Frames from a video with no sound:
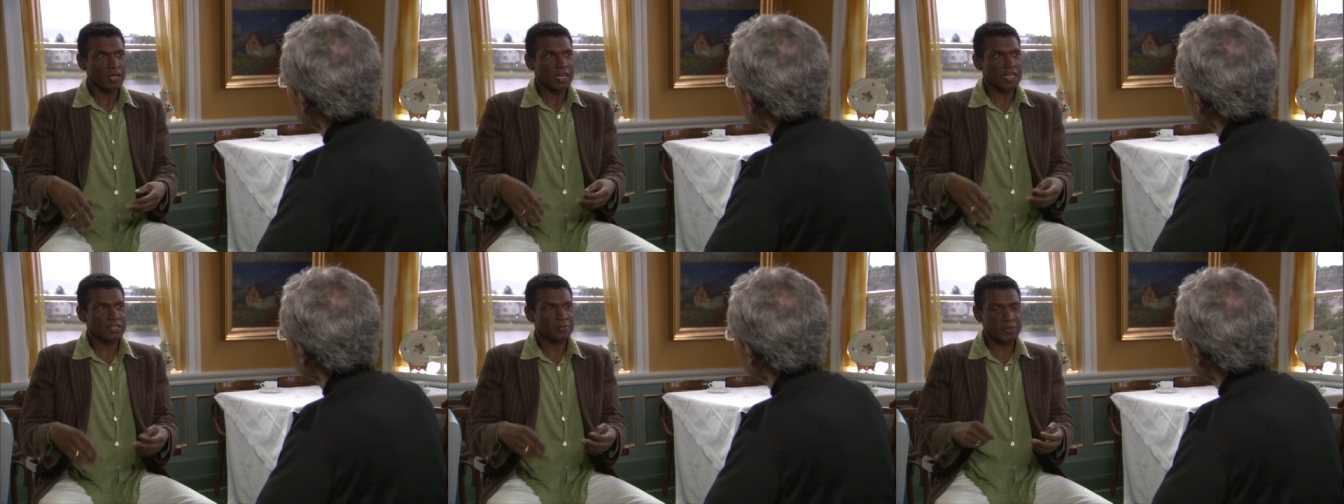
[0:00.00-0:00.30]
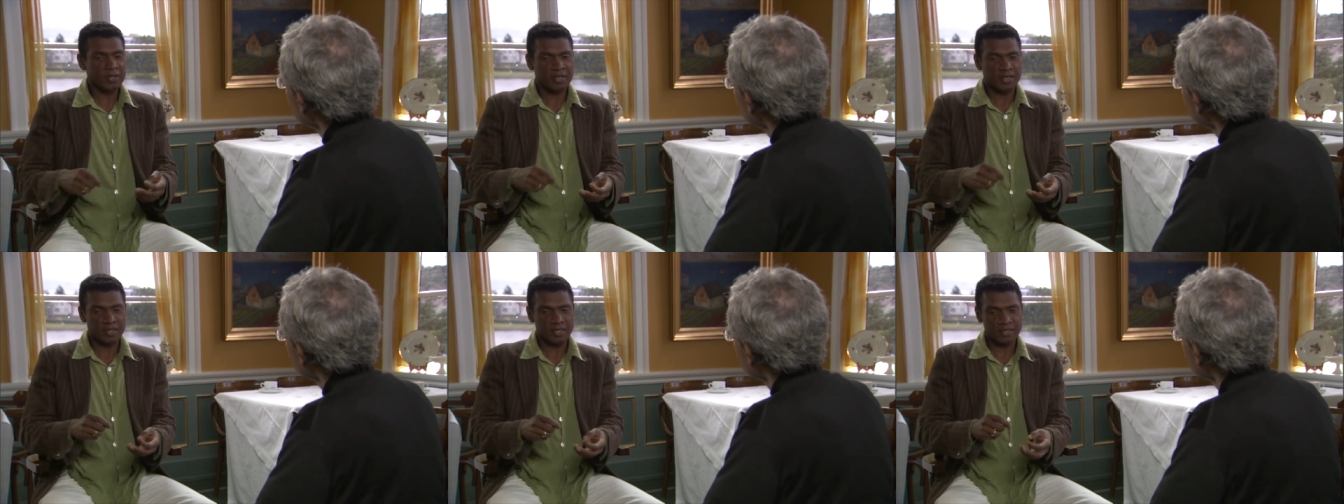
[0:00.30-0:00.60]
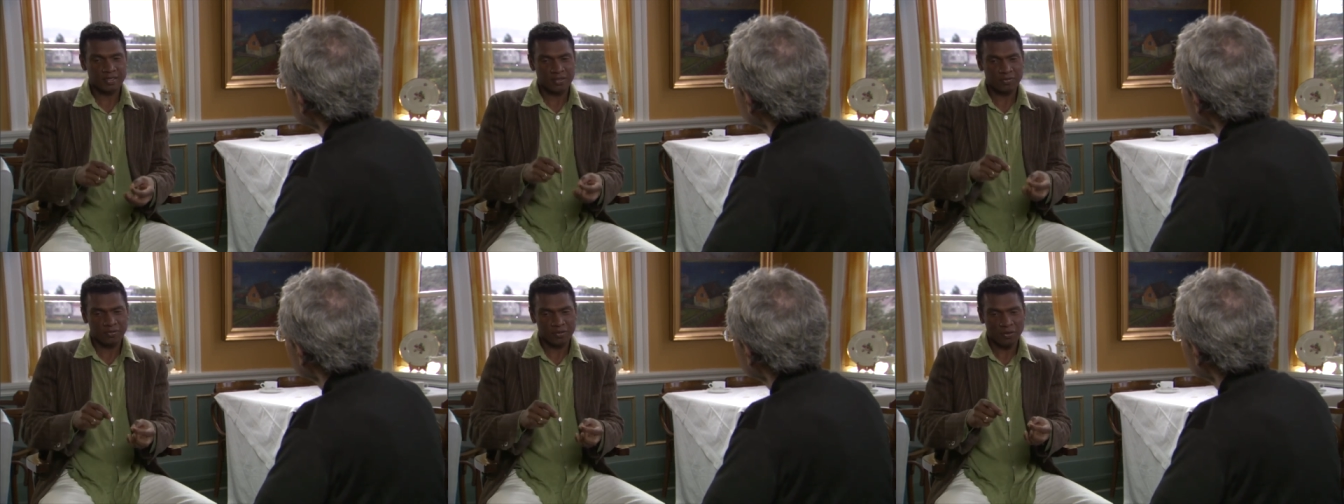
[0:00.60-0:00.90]
It's
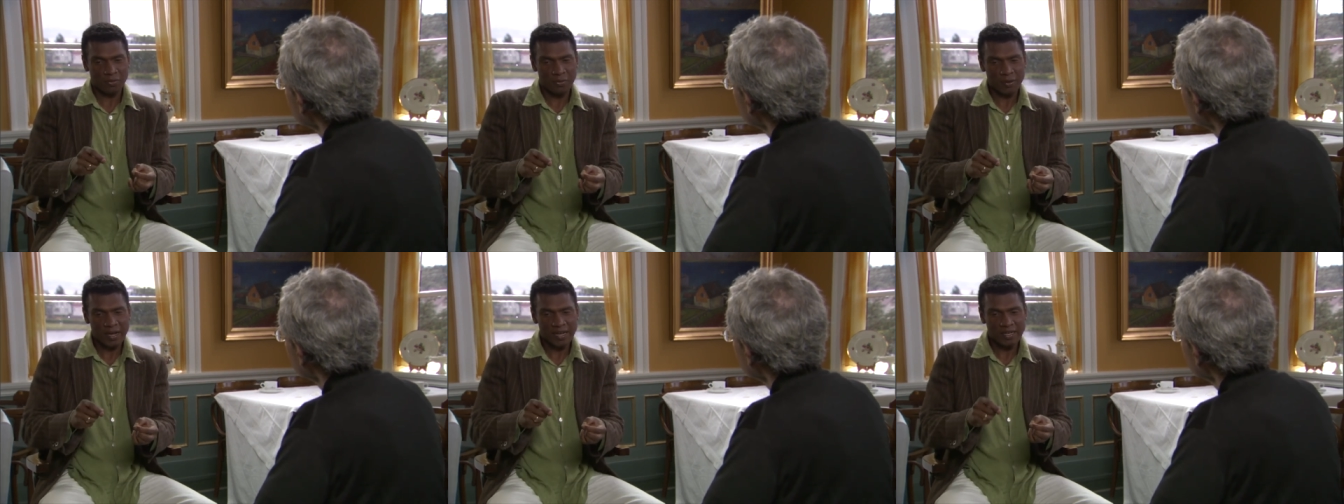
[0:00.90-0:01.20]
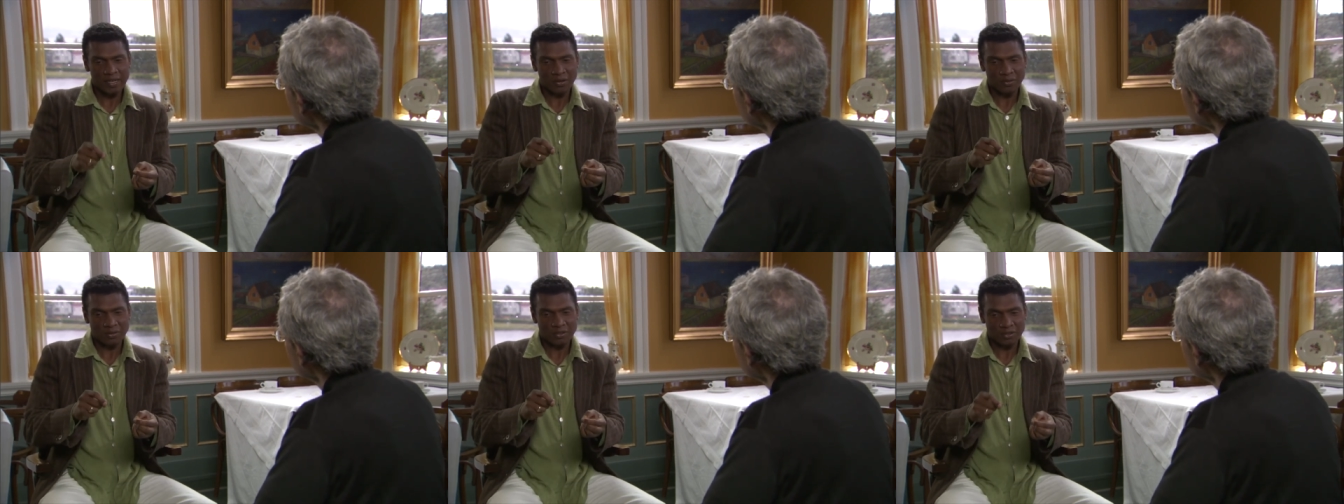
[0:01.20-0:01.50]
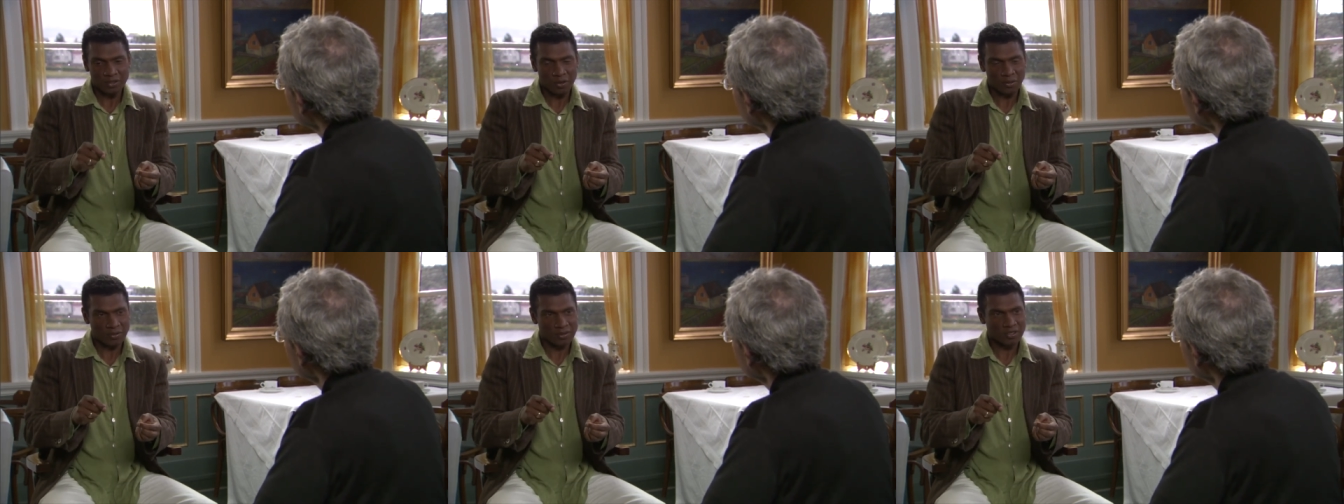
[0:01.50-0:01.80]
because of the way those
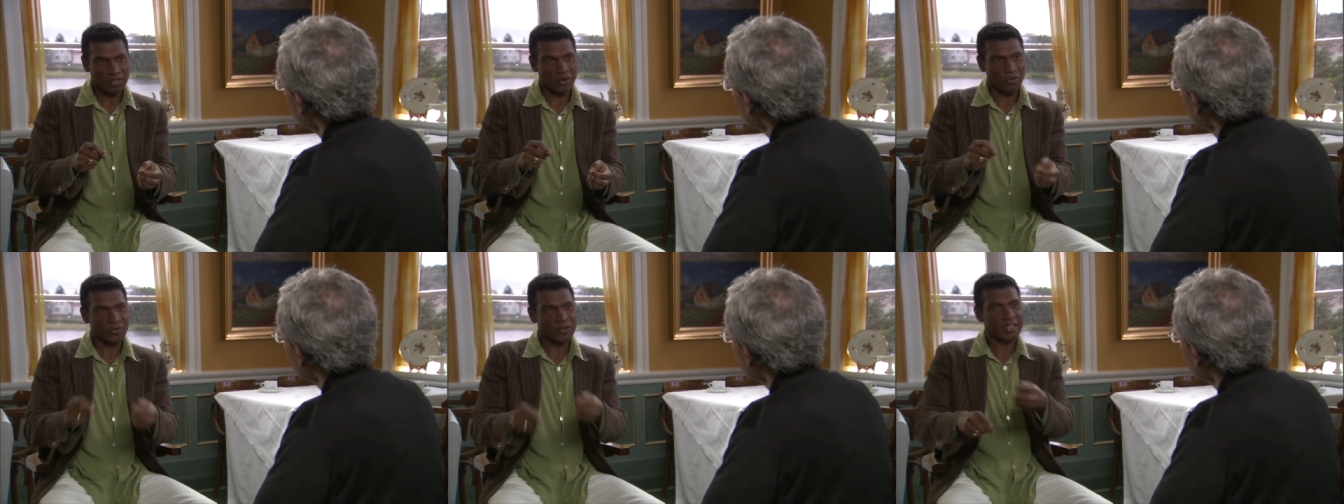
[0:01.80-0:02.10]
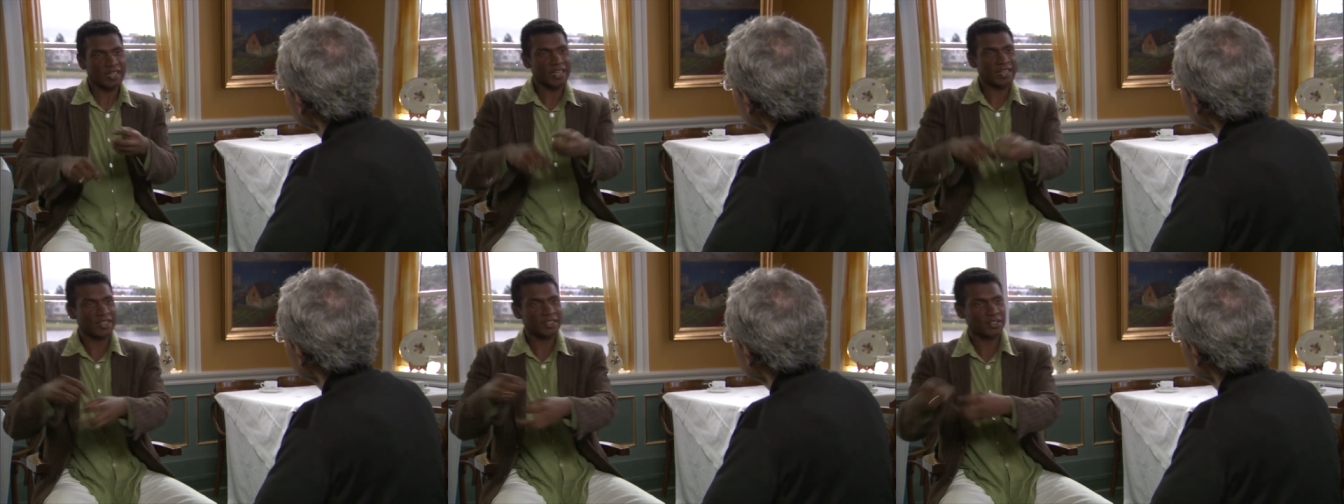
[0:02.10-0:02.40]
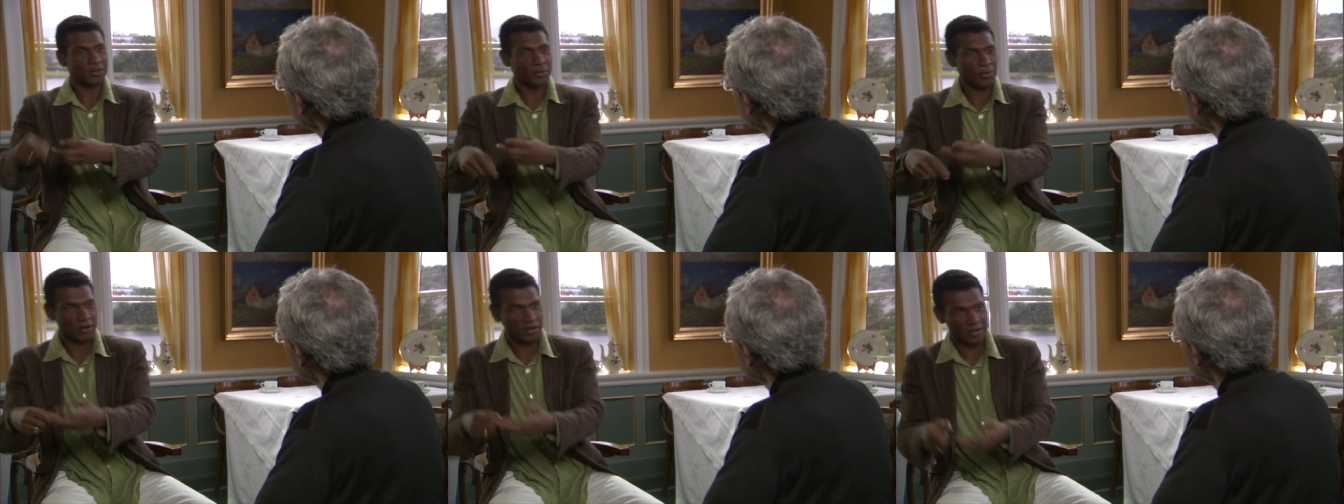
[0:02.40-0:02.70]
notes are related
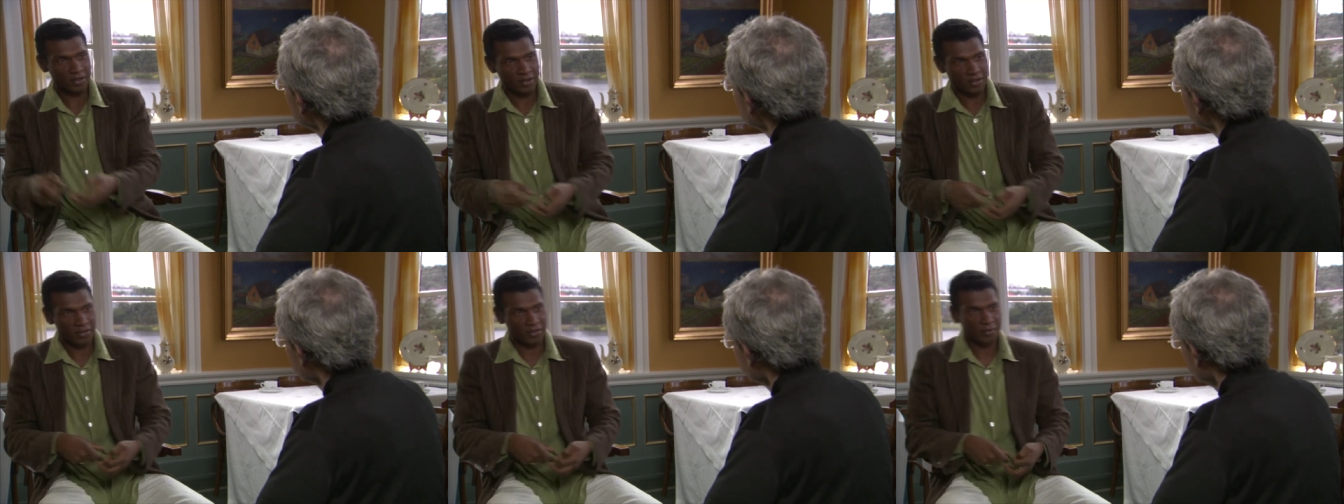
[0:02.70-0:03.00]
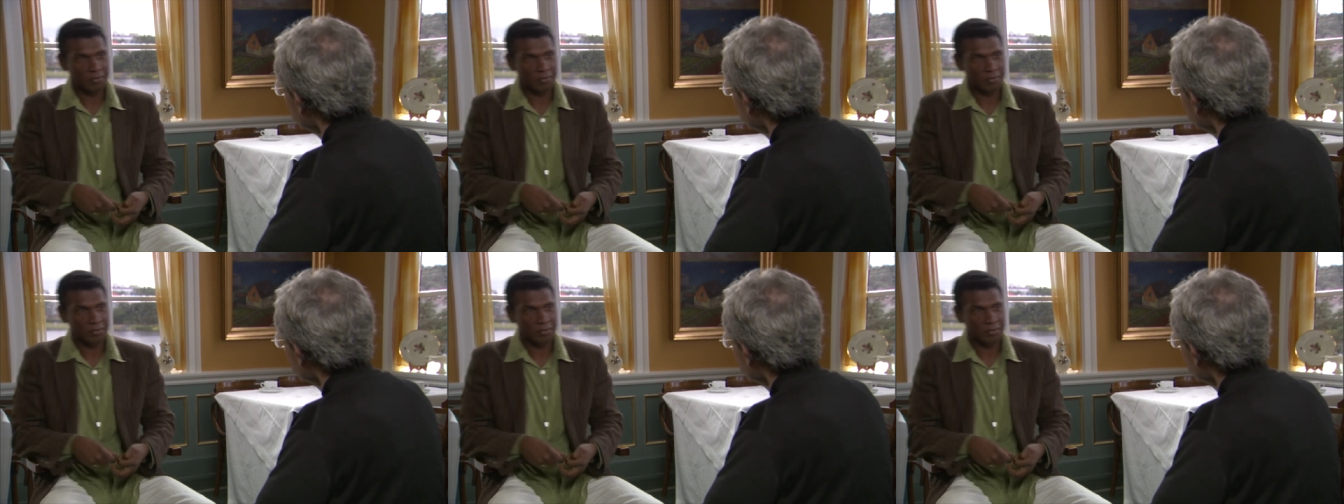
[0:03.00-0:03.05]
to one another.